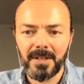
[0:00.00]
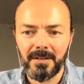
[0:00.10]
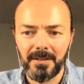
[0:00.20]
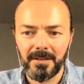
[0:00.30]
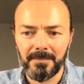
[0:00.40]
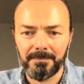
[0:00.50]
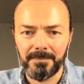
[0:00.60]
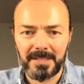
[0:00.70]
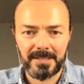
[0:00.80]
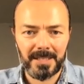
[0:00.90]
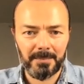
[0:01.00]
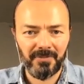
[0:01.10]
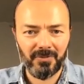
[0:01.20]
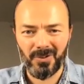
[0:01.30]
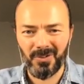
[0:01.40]
Um, as I said
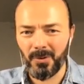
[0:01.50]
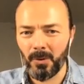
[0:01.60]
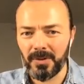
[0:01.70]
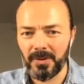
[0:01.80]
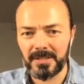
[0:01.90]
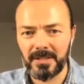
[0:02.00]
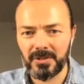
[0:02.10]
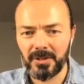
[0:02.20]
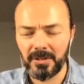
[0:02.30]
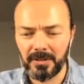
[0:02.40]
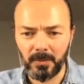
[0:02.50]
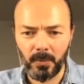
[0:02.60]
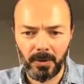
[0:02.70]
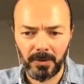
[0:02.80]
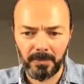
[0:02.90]
before, all this digital
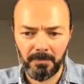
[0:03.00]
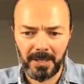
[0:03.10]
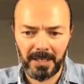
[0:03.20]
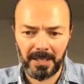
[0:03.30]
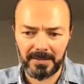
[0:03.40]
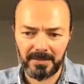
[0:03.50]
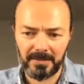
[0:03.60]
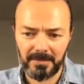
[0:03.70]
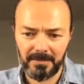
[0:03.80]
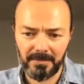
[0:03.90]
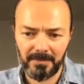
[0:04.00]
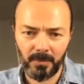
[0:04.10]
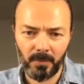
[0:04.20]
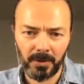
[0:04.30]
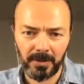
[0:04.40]
world made us
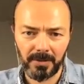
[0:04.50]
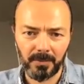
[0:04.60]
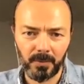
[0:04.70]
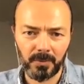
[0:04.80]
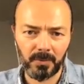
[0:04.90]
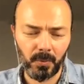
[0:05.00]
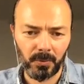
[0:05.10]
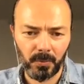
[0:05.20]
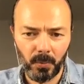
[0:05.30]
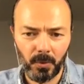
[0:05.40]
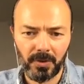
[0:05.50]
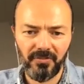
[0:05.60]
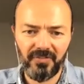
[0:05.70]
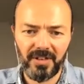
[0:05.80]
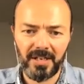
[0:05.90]
want to work
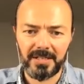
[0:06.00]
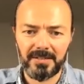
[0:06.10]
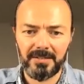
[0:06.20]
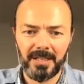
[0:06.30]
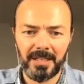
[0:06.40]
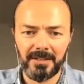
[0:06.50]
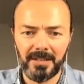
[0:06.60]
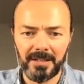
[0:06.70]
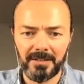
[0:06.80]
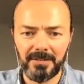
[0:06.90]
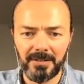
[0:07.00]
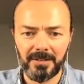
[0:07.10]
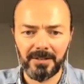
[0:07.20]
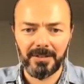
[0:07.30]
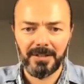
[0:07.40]
fast and and
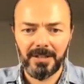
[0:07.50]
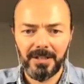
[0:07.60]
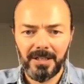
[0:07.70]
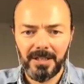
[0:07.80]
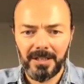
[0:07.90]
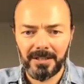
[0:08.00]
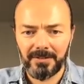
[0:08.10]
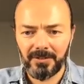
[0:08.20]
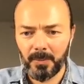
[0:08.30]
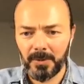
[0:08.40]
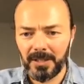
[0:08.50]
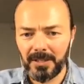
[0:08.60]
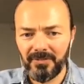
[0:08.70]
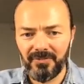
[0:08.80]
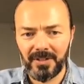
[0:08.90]
uh, and
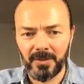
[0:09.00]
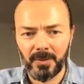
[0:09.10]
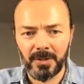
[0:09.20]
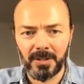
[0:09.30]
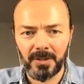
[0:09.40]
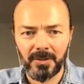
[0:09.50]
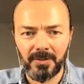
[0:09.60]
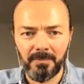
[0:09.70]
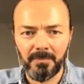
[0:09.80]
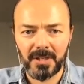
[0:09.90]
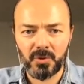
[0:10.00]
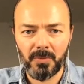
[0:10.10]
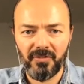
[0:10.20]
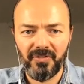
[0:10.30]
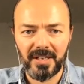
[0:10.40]
communicate in a, in, a, in a much
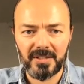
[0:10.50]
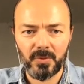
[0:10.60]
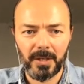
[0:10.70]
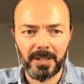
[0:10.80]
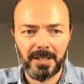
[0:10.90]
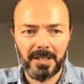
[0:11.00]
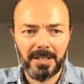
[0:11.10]
more faster way.